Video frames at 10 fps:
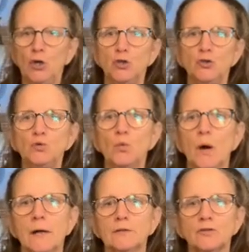You
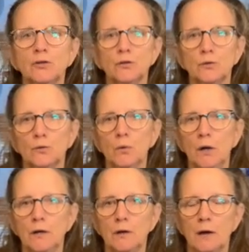want to
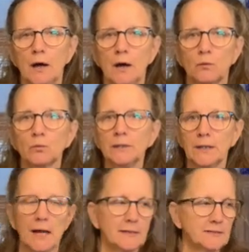
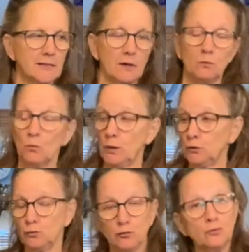realize that when
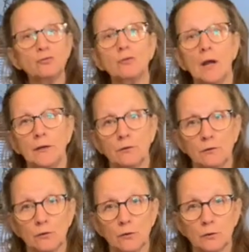you do dry your
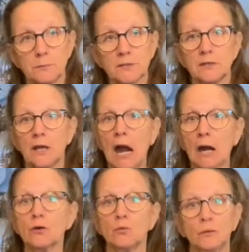herbs, they
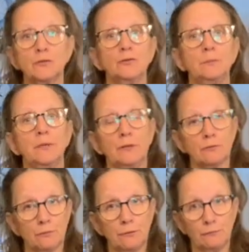are going to be
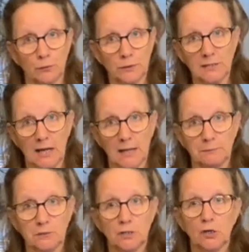3 to 4
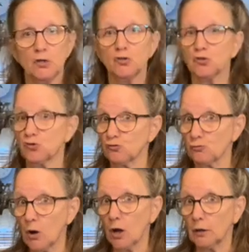times
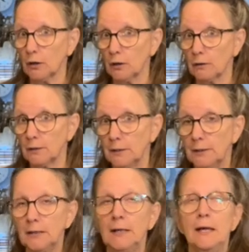stronger
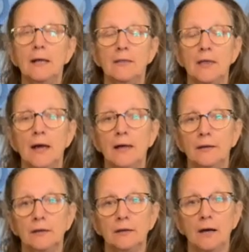than